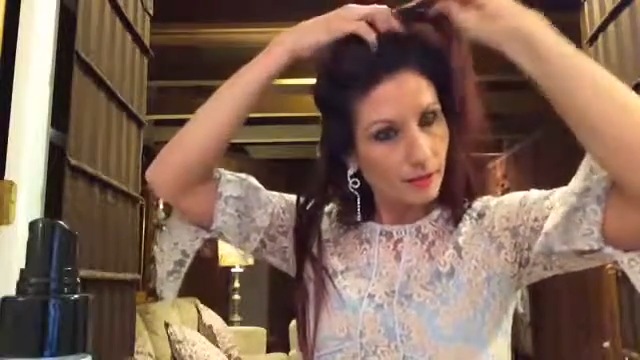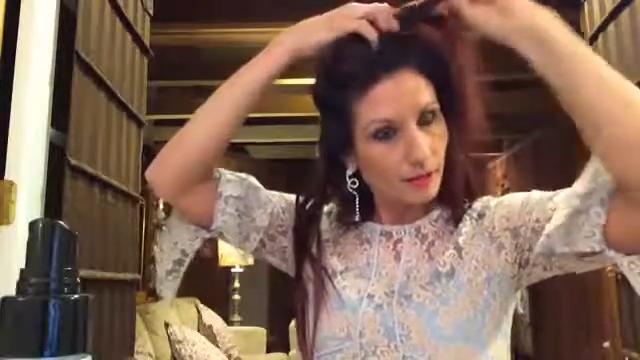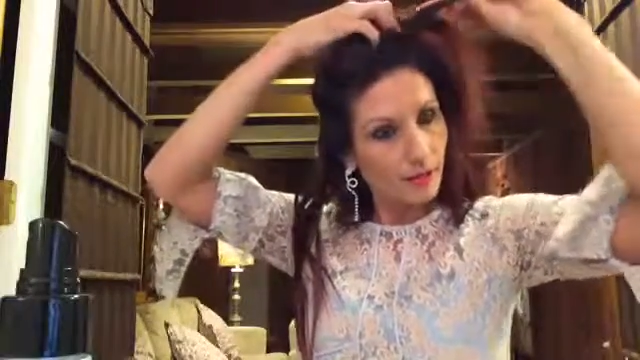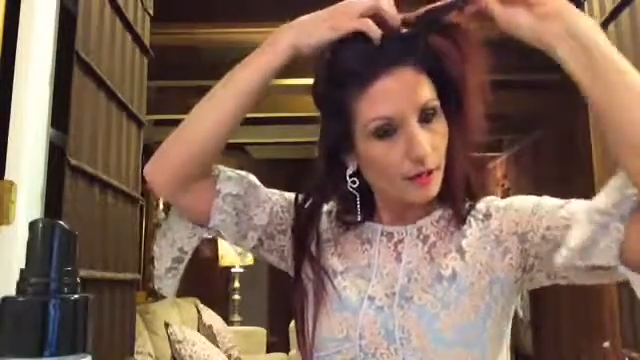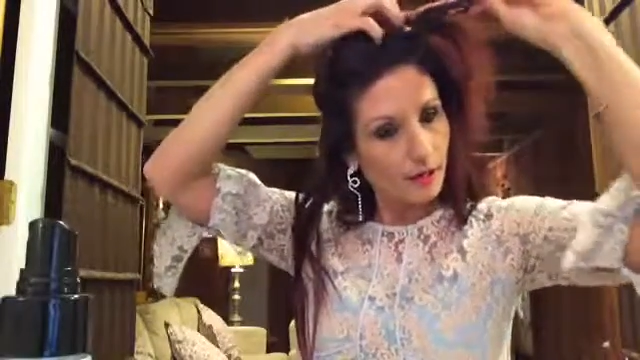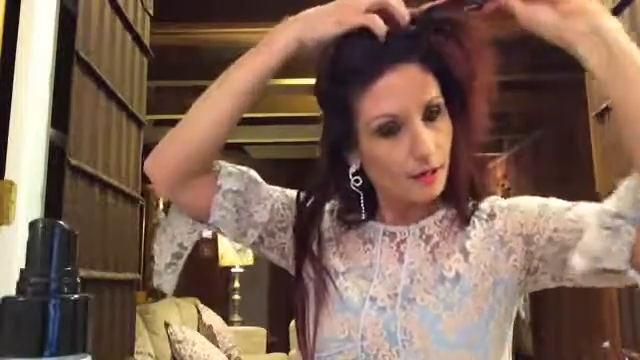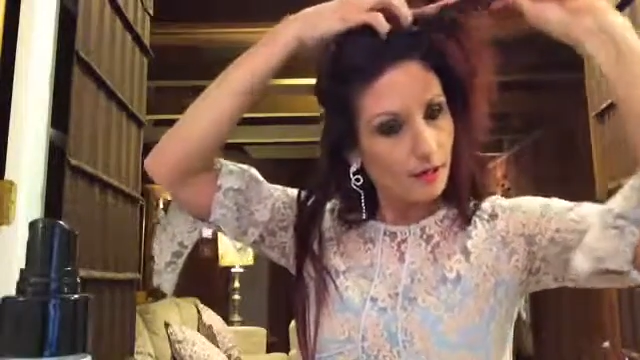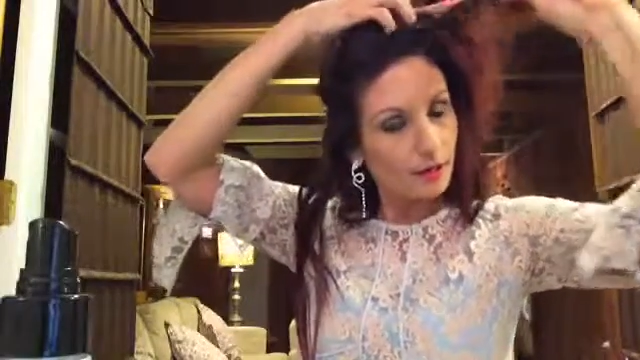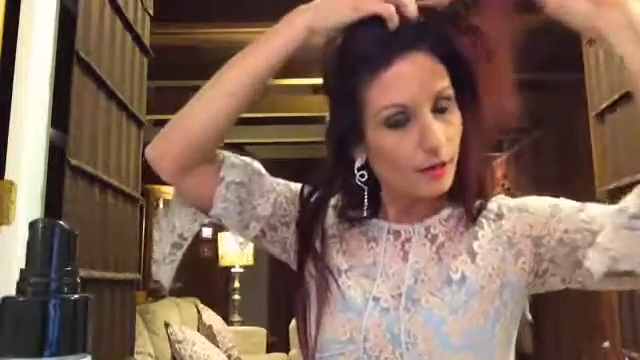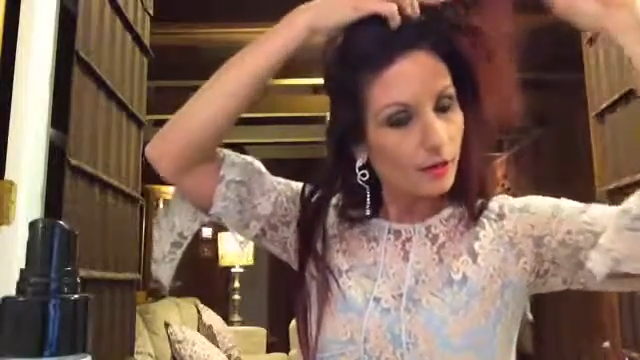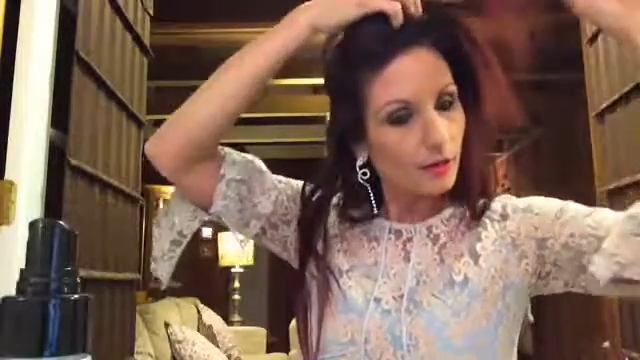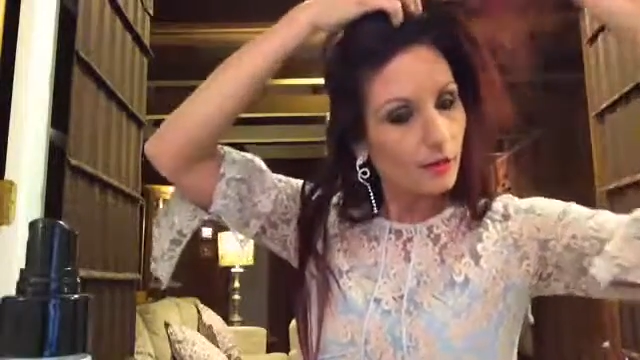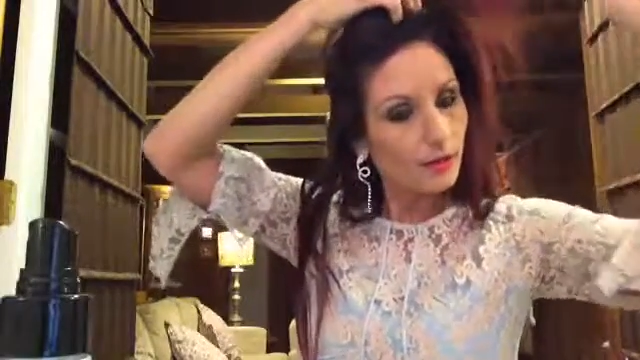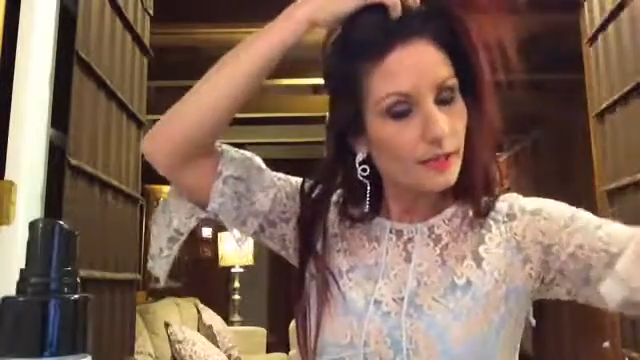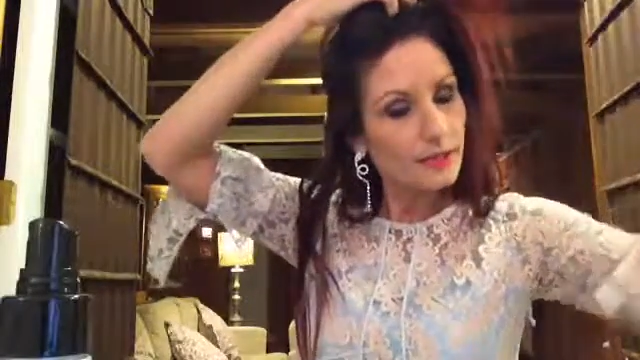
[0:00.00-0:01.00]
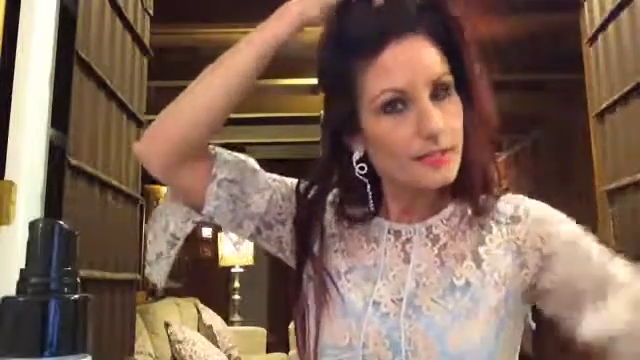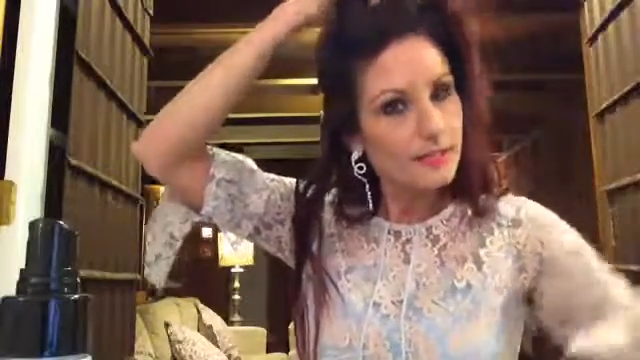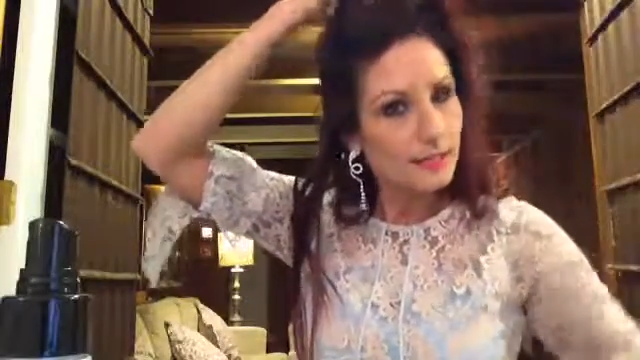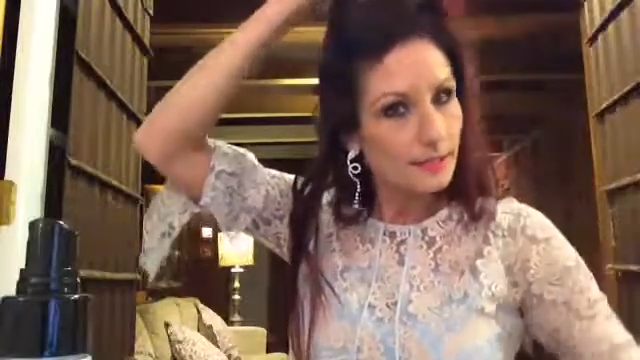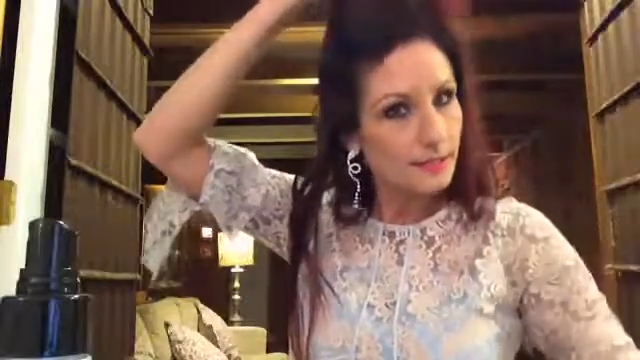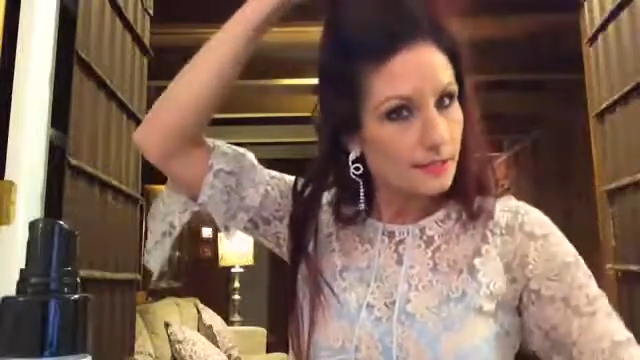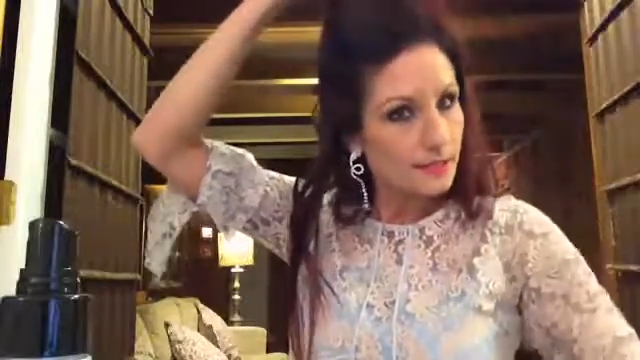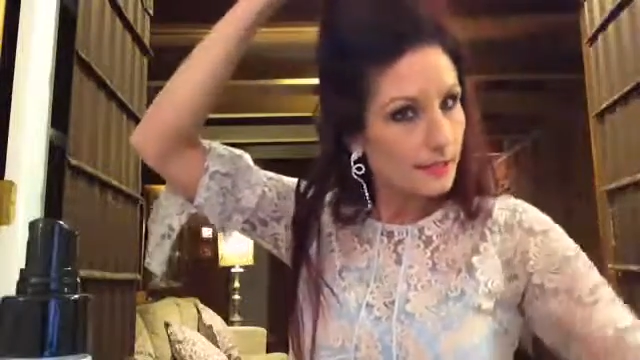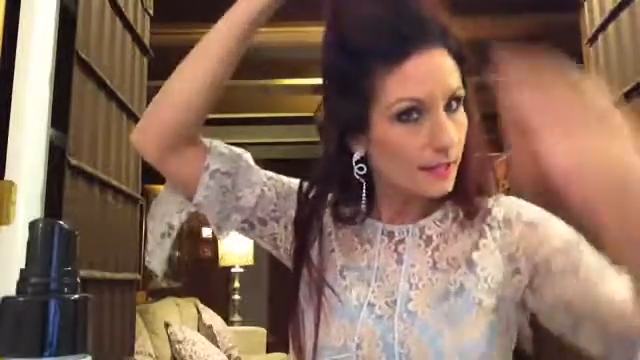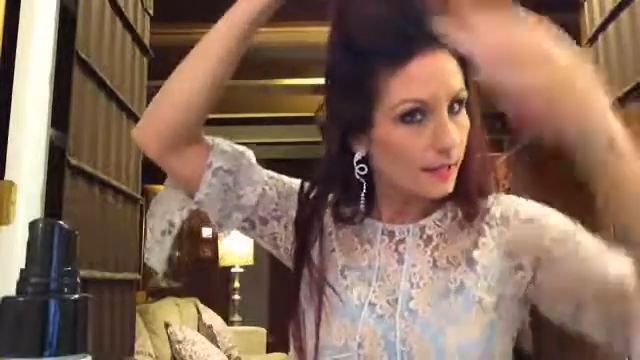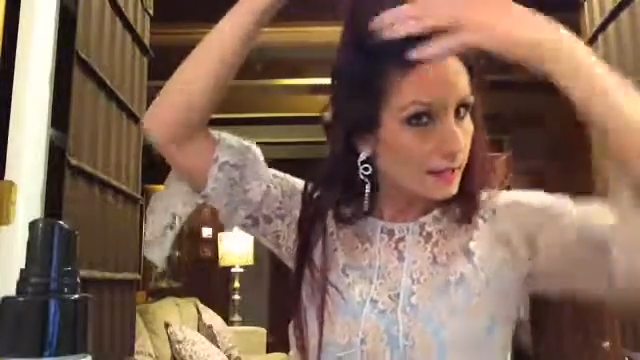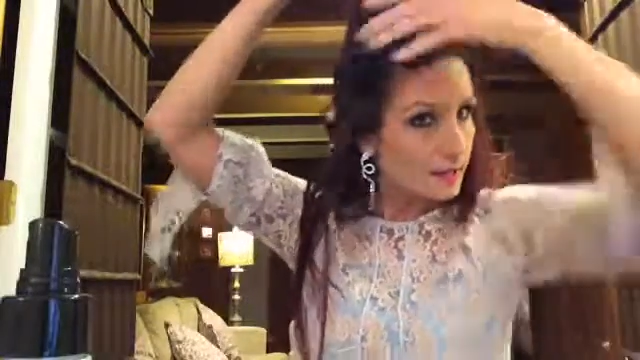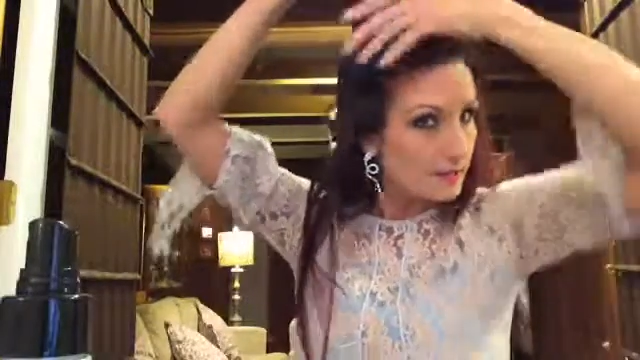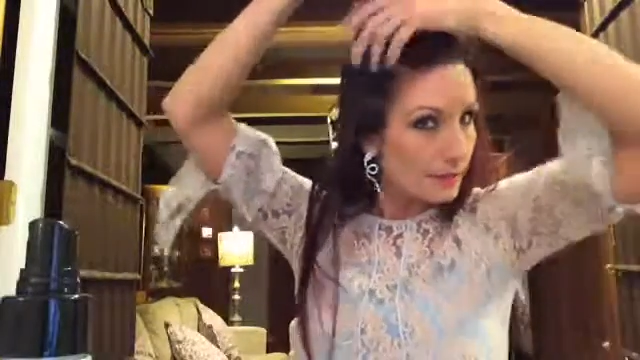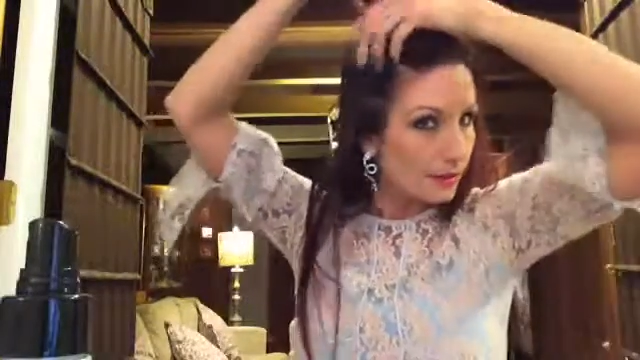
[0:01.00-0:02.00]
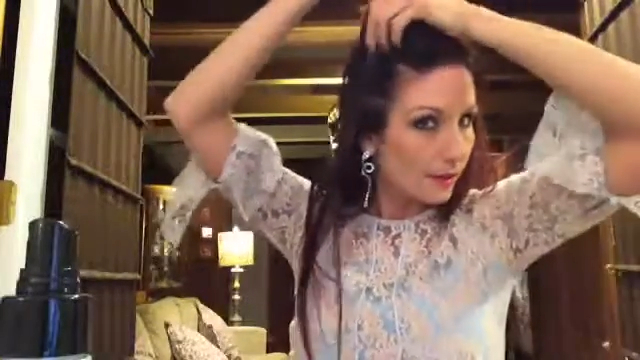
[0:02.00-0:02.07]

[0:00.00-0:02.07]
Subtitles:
How crazy is this?